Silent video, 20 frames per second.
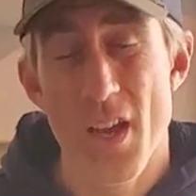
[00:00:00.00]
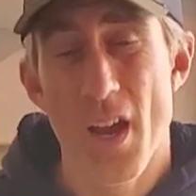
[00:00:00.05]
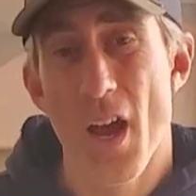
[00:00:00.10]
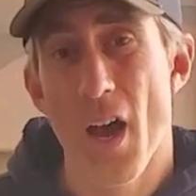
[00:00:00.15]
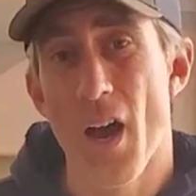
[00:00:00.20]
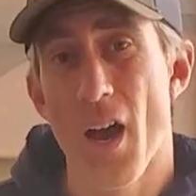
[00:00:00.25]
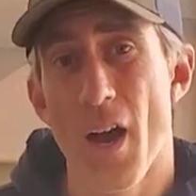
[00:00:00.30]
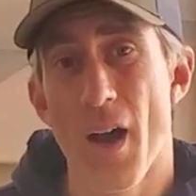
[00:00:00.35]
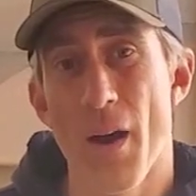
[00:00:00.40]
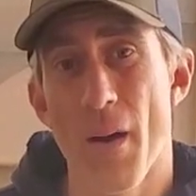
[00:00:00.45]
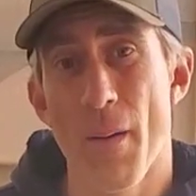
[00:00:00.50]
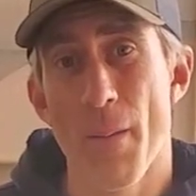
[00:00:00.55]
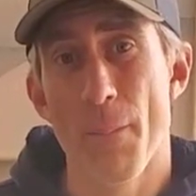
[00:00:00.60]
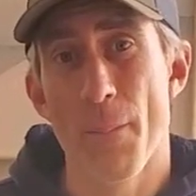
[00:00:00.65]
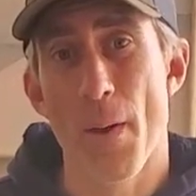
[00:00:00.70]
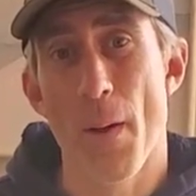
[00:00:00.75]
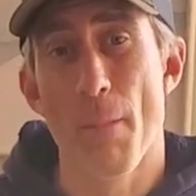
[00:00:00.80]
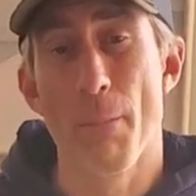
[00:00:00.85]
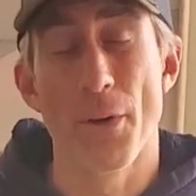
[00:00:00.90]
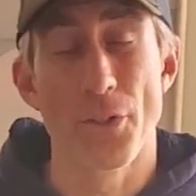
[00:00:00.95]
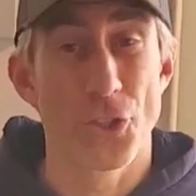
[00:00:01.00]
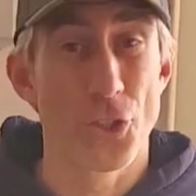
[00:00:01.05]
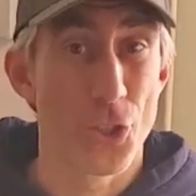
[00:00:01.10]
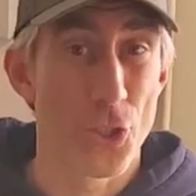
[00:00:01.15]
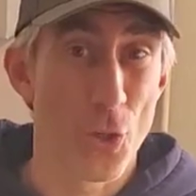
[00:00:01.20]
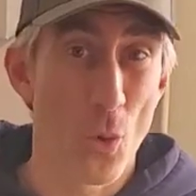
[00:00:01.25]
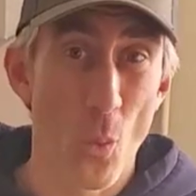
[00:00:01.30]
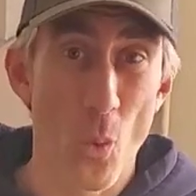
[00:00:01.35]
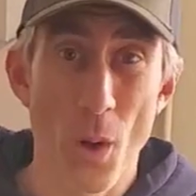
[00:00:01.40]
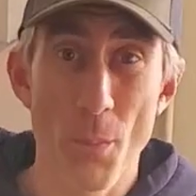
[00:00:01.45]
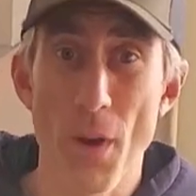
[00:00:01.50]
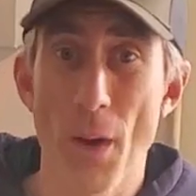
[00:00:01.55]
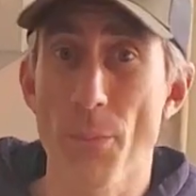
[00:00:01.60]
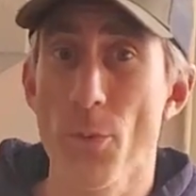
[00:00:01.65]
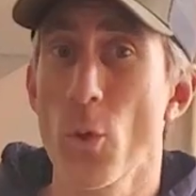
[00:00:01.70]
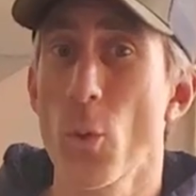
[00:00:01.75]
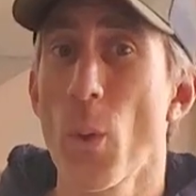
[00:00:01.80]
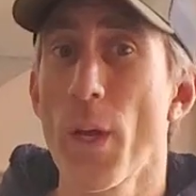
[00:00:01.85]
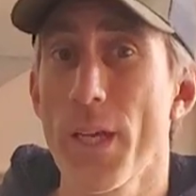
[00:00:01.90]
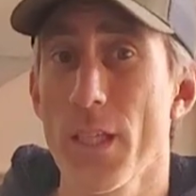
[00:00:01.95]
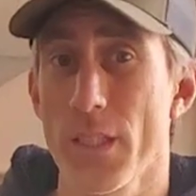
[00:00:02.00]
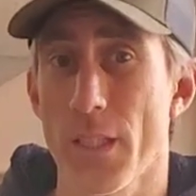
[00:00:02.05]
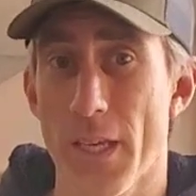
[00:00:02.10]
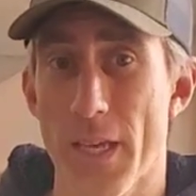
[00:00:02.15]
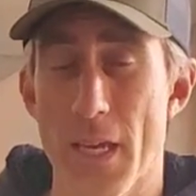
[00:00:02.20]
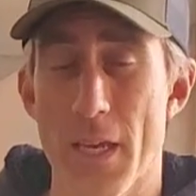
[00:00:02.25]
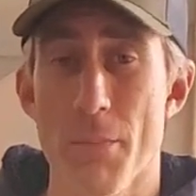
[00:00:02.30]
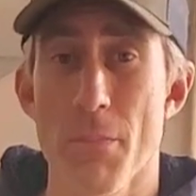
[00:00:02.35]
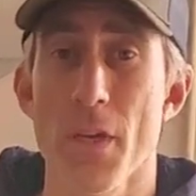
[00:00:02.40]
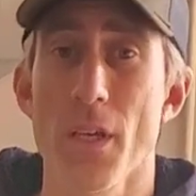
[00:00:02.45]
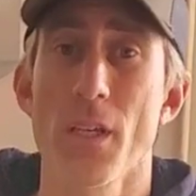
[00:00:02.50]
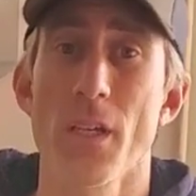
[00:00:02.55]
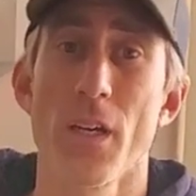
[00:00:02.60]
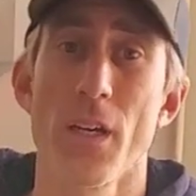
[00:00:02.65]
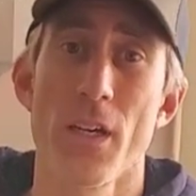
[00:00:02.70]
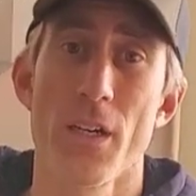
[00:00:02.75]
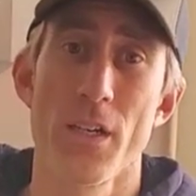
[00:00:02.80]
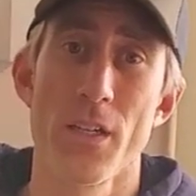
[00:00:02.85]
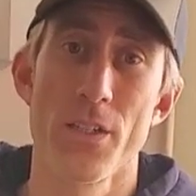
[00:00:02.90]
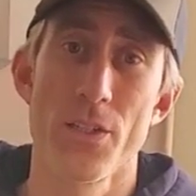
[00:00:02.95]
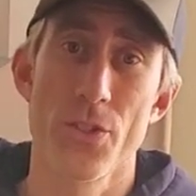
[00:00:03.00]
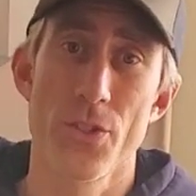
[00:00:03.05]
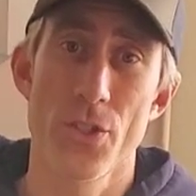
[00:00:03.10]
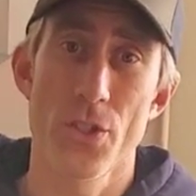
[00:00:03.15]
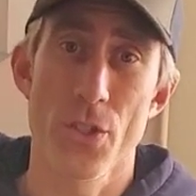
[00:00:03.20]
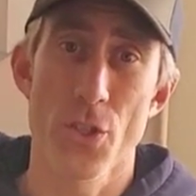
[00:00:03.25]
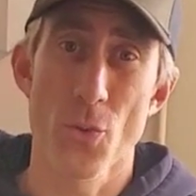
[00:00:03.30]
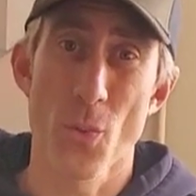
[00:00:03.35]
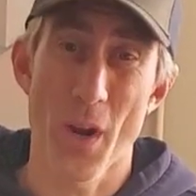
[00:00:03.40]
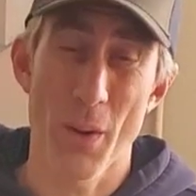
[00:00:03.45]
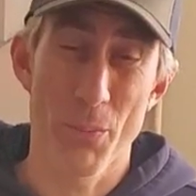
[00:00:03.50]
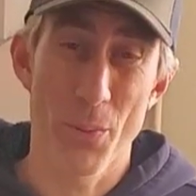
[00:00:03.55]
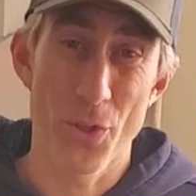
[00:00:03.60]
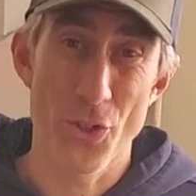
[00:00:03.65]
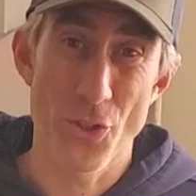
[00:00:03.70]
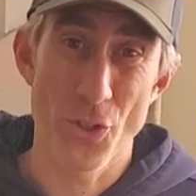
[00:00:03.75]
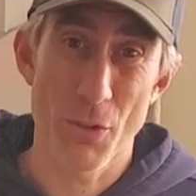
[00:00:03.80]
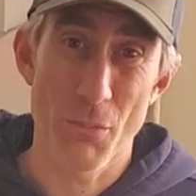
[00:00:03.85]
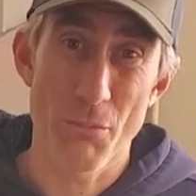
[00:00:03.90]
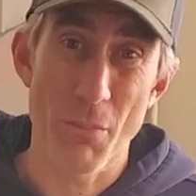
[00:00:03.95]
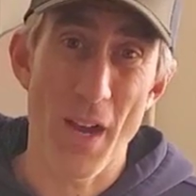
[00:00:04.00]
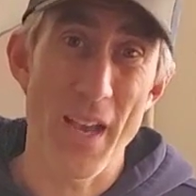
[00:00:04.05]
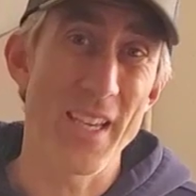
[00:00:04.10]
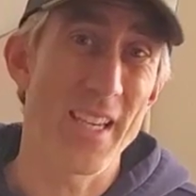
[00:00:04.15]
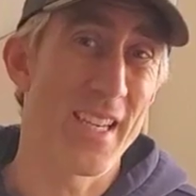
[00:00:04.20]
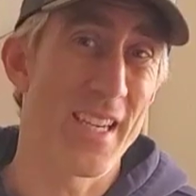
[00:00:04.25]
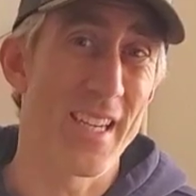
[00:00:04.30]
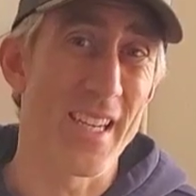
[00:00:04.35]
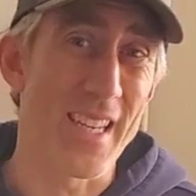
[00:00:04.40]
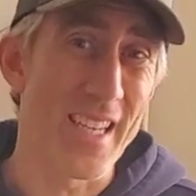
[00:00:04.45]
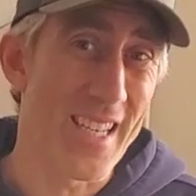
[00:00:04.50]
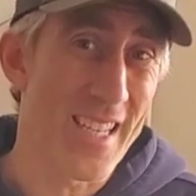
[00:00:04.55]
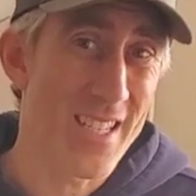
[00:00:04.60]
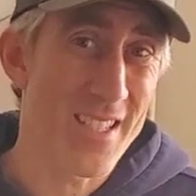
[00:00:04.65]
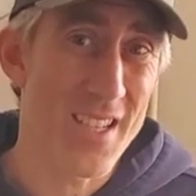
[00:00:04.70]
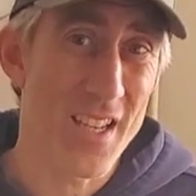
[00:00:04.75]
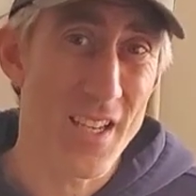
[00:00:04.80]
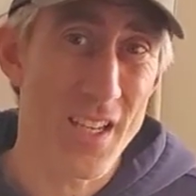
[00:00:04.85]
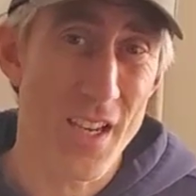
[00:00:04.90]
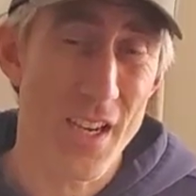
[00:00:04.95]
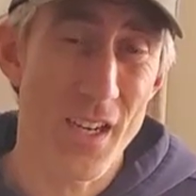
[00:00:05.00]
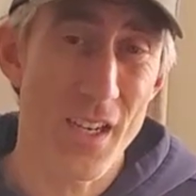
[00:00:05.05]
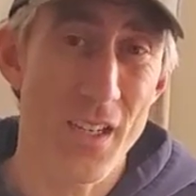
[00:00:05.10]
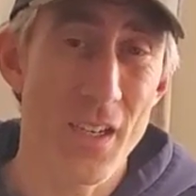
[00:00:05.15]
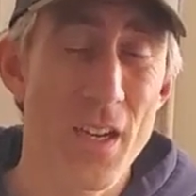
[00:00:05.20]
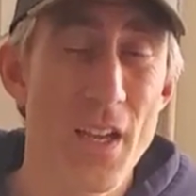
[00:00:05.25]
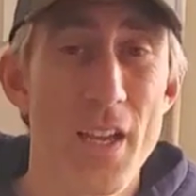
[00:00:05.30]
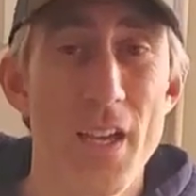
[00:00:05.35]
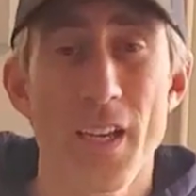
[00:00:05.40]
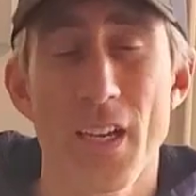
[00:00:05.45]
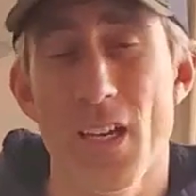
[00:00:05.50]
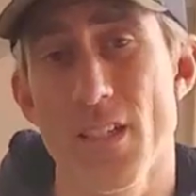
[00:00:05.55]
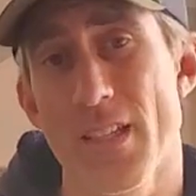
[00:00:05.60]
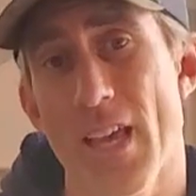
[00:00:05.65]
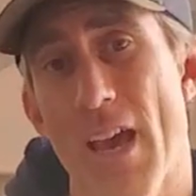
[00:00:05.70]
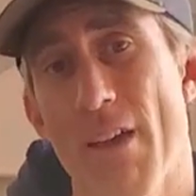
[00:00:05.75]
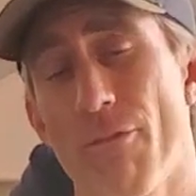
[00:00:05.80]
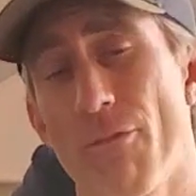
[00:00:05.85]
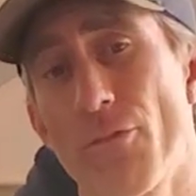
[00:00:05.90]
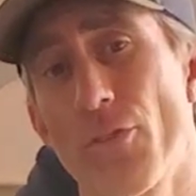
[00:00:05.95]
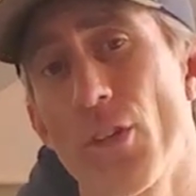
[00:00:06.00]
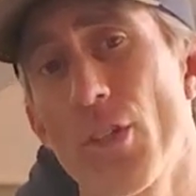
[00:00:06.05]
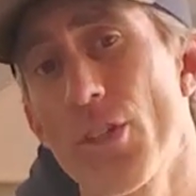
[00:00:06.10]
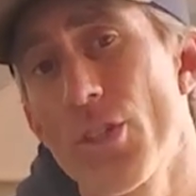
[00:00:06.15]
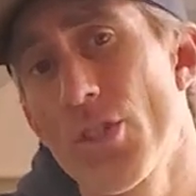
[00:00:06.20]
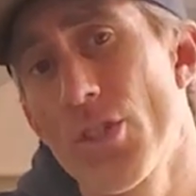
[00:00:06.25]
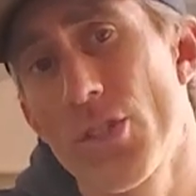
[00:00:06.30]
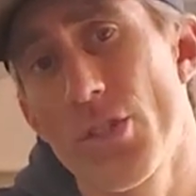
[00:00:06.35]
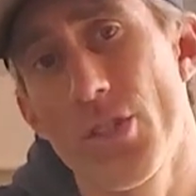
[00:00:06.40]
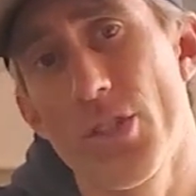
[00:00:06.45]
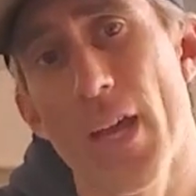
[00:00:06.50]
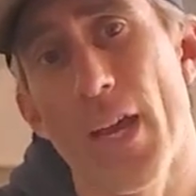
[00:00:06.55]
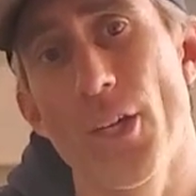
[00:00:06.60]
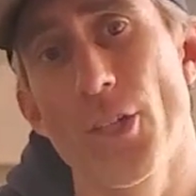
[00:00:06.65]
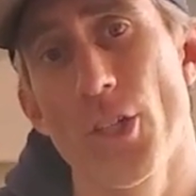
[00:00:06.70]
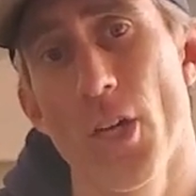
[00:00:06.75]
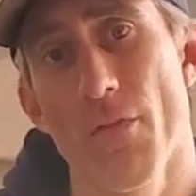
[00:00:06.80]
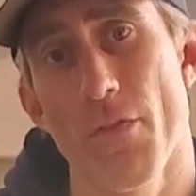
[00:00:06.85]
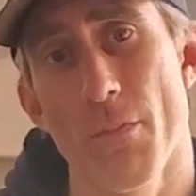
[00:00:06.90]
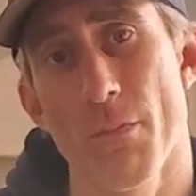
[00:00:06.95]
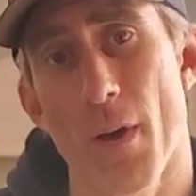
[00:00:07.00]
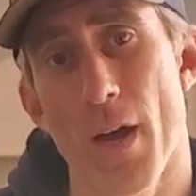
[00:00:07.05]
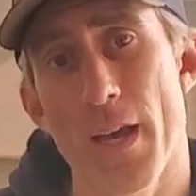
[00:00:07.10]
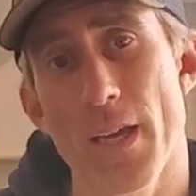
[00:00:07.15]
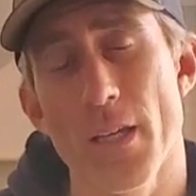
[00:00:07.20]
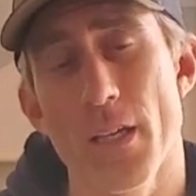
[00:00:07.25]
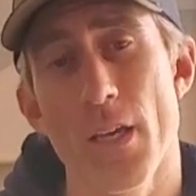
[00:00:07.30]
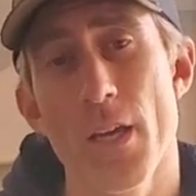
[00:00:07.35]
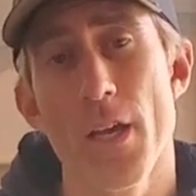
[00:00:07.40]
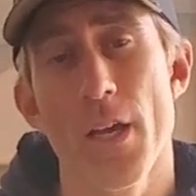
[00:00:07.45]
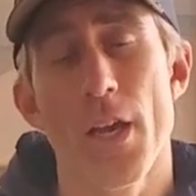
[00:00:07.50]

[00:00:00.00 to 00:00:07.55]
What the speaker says: but you're going to warm up quickly because you want to put your bike in an easy gear because that first section of the bike